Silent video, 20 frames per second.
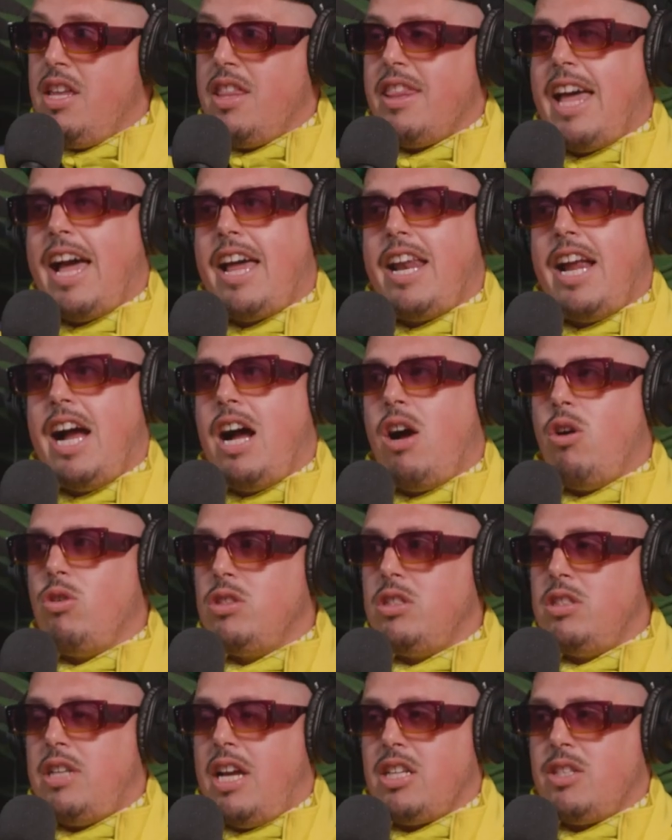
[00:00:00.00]
That
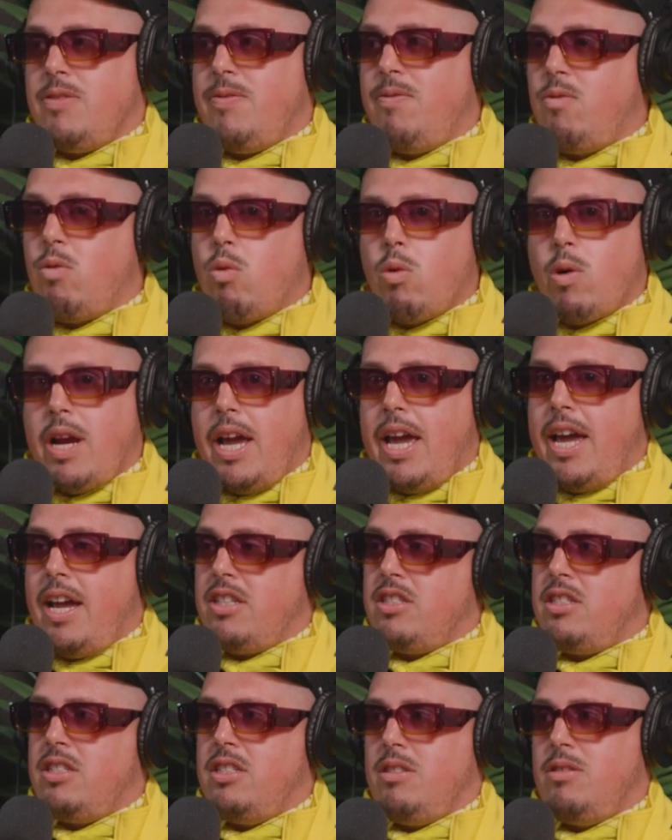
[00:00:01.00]
house has
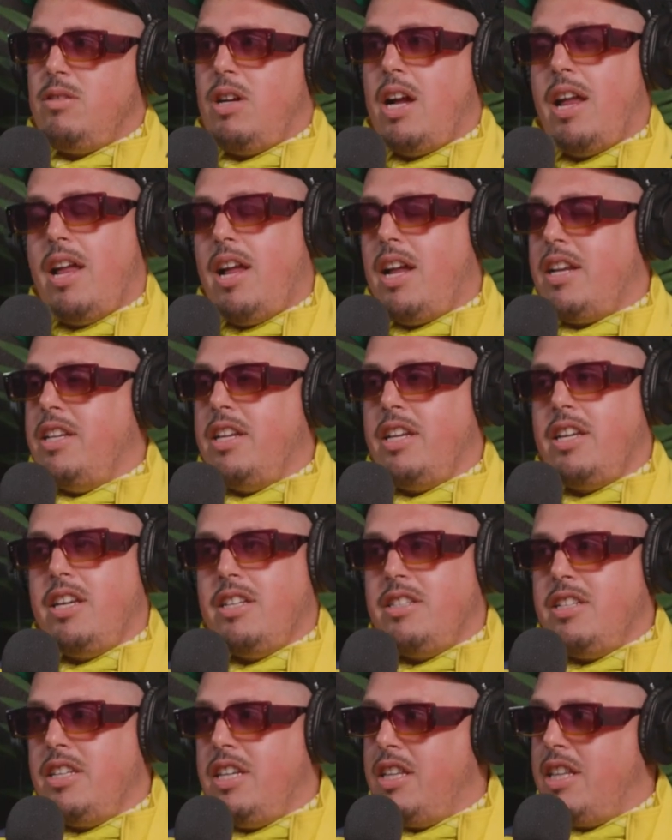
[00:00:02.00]
4X. I didn't
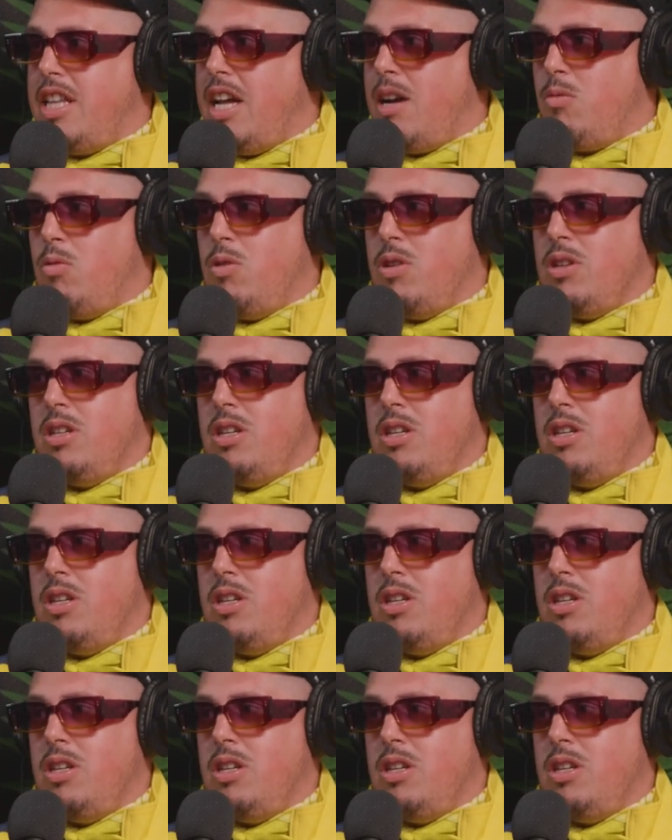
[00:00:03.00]
get that one.